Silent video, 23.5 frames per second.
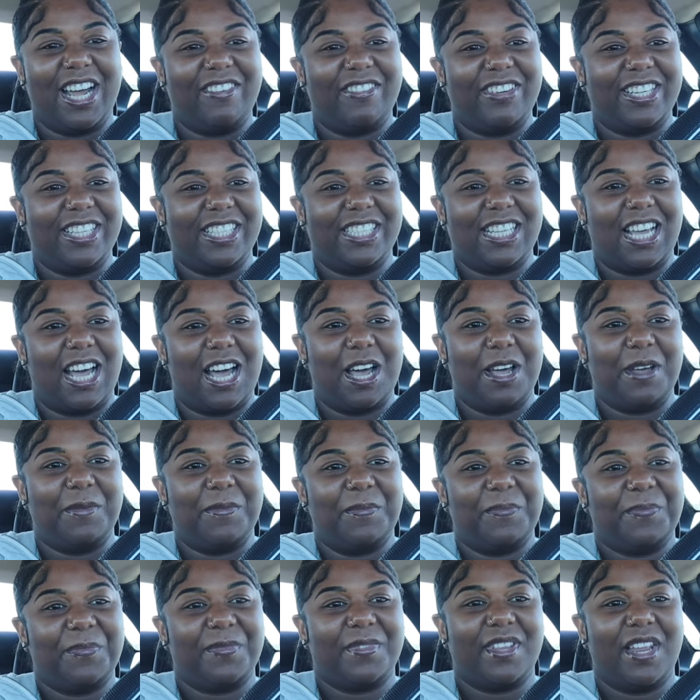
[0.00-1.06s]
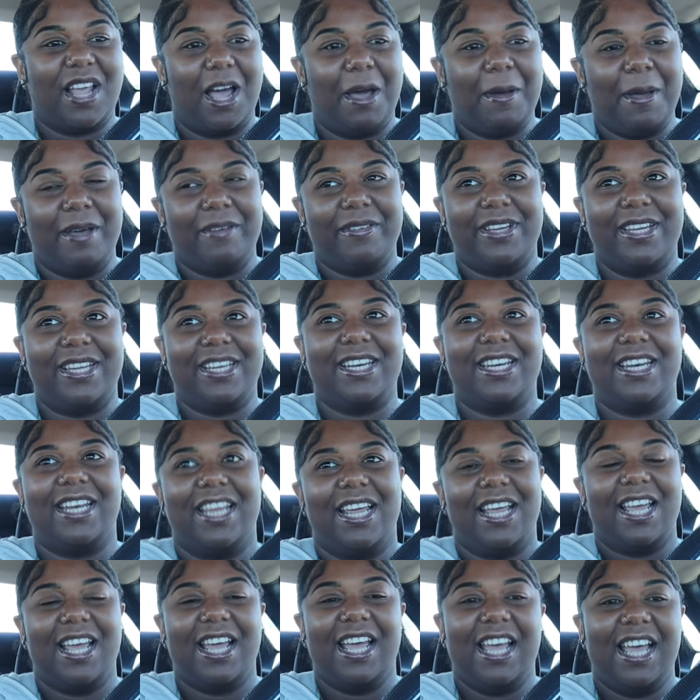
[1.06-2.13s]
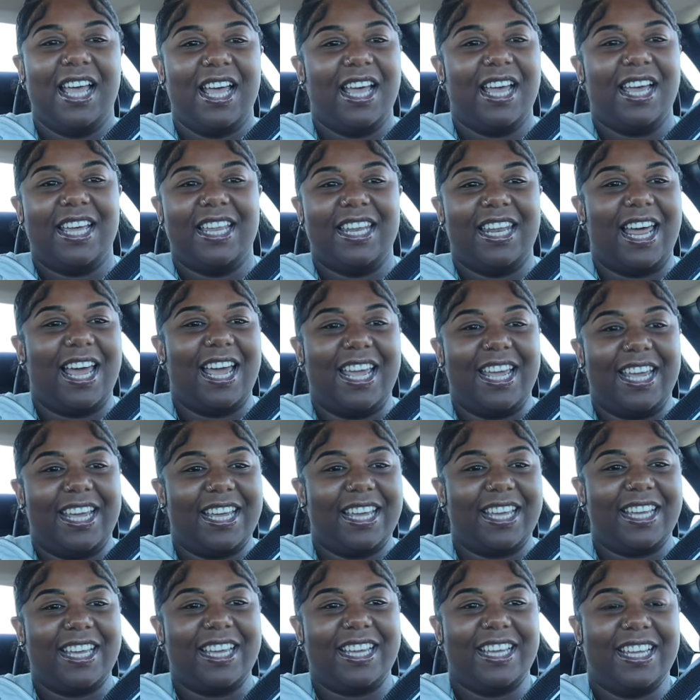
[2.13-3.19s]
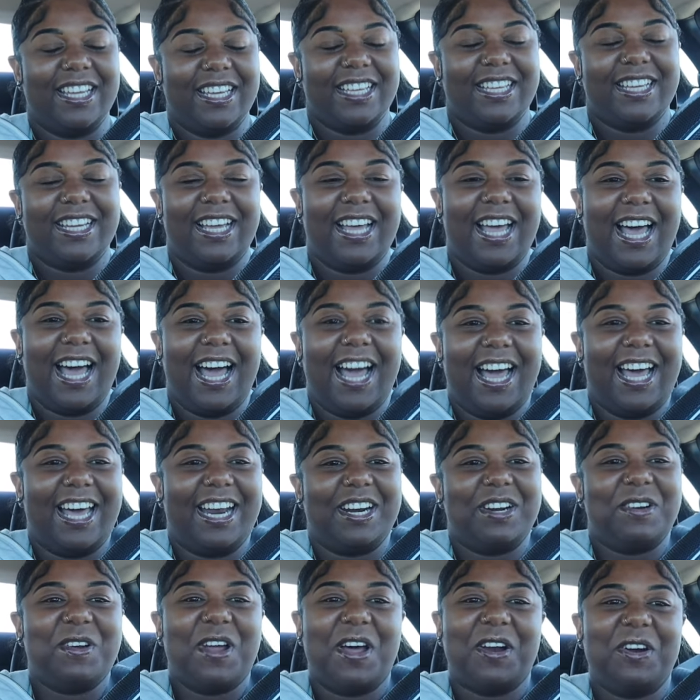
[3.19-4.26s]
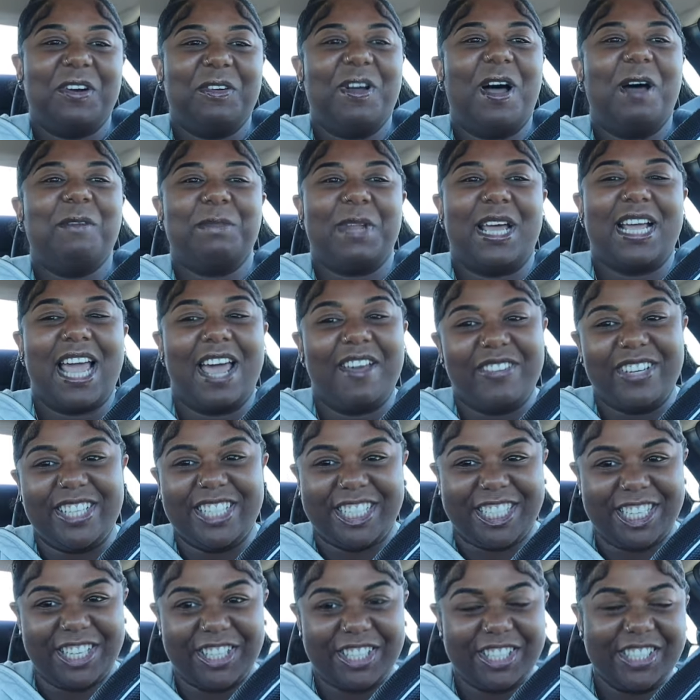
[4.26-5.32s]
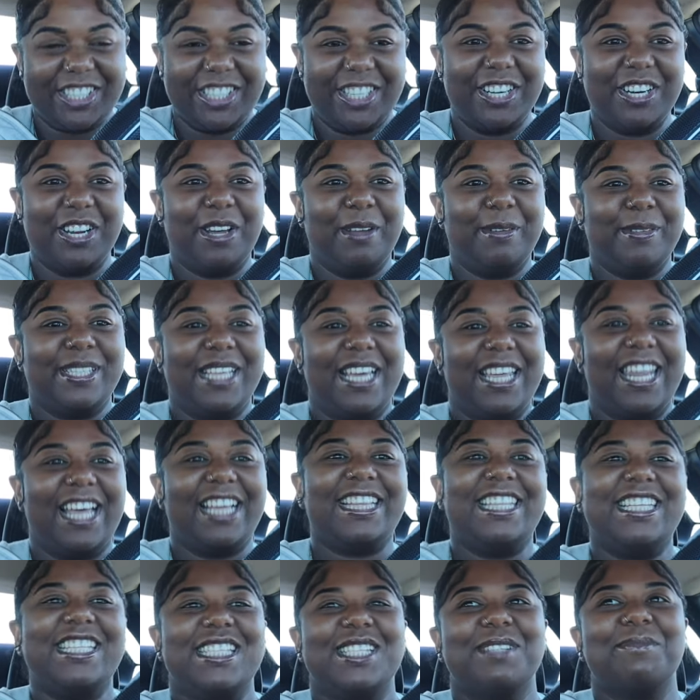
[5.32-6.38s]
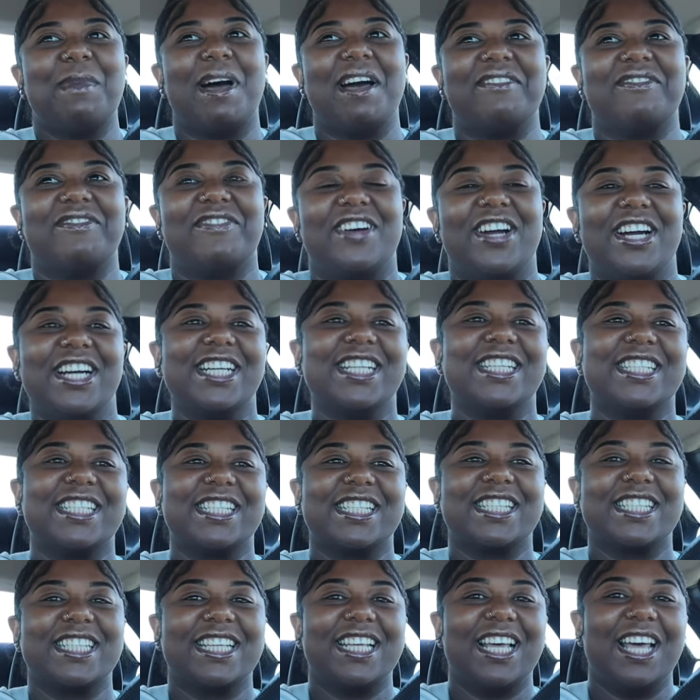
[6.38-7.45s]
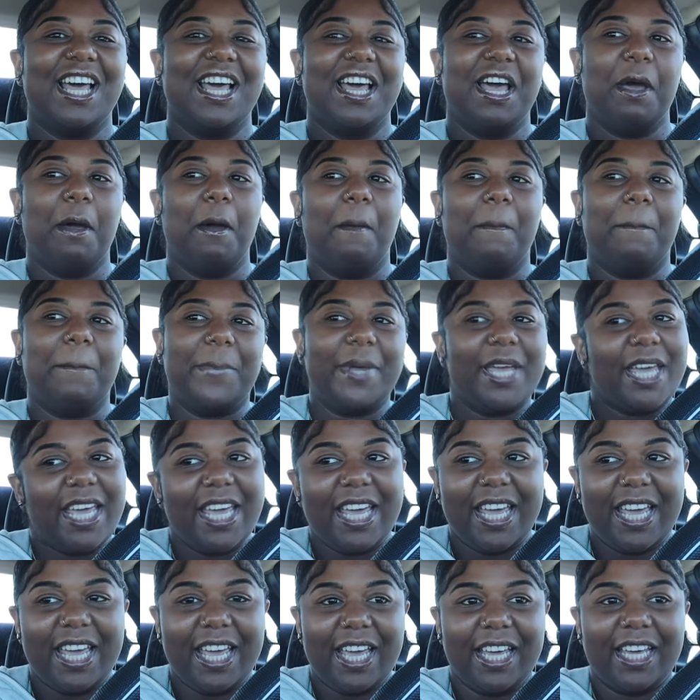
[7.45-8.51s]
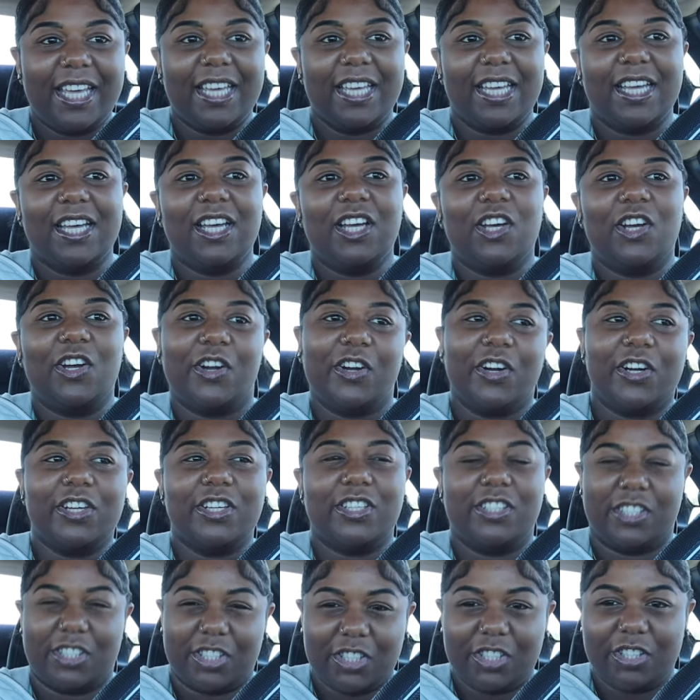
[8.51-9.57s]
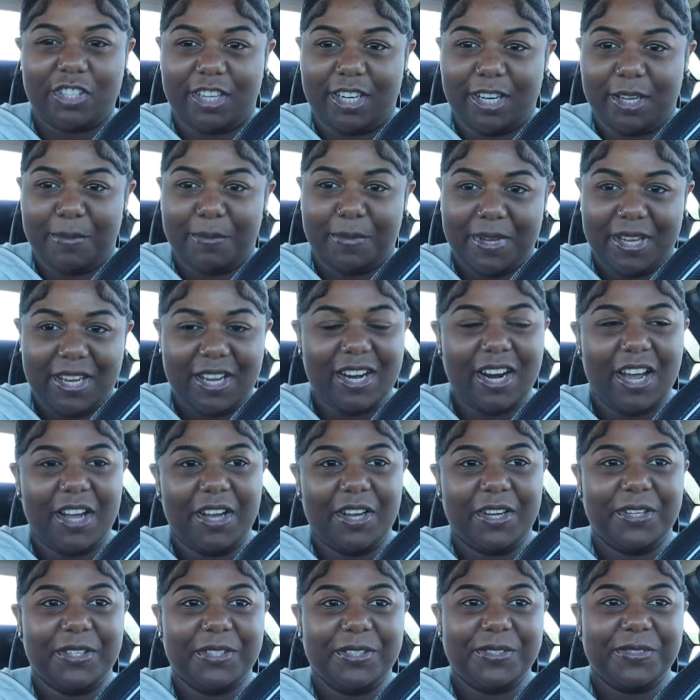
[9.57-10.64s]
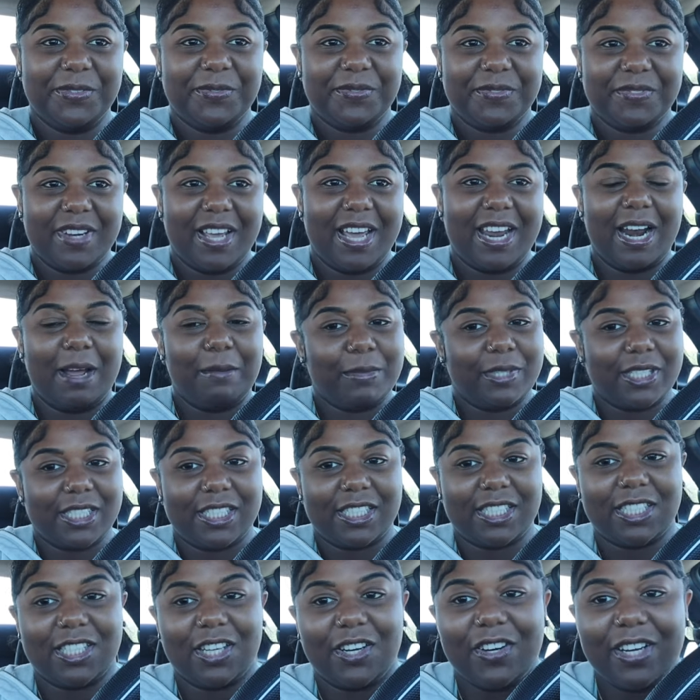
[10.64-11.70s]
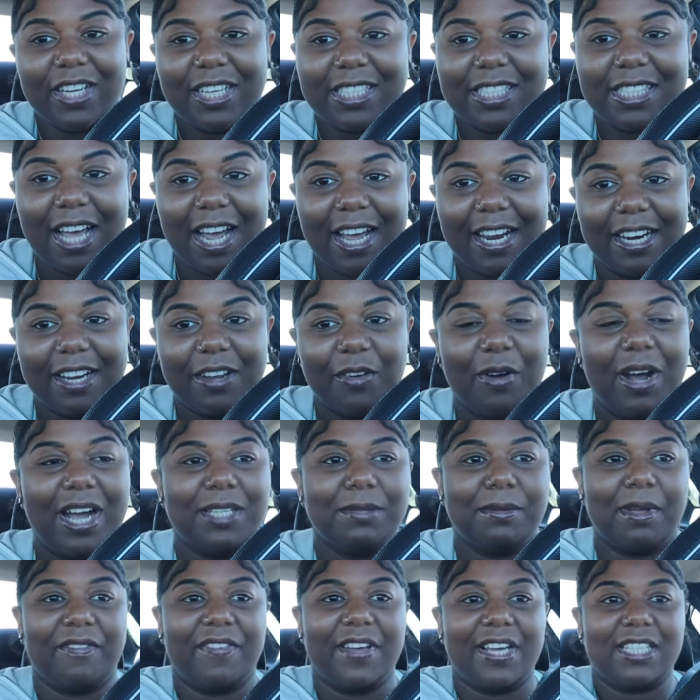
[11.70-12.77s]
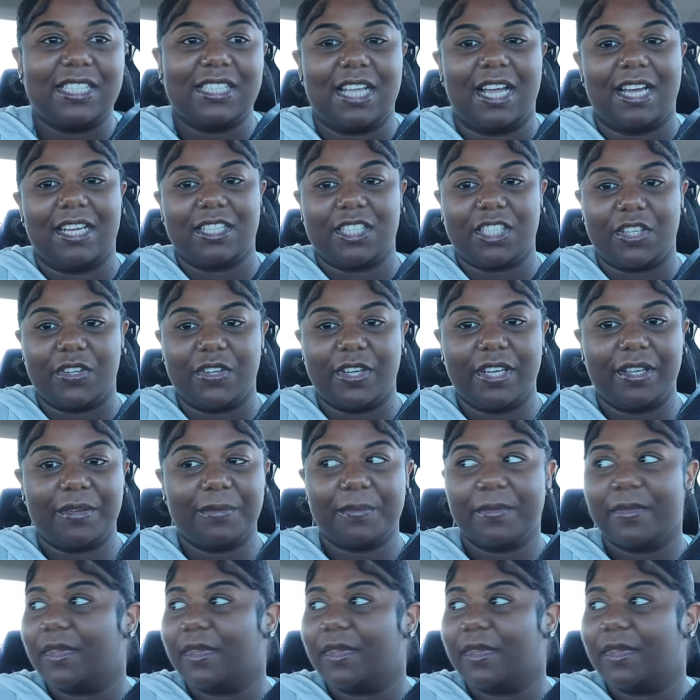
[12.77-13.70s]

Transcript: have a good time having like I don't I don't I'm like having jitters, you know what I'm saying? Like this is my first big girls trip, you know? And I'm just so excited. Why is my face not showing?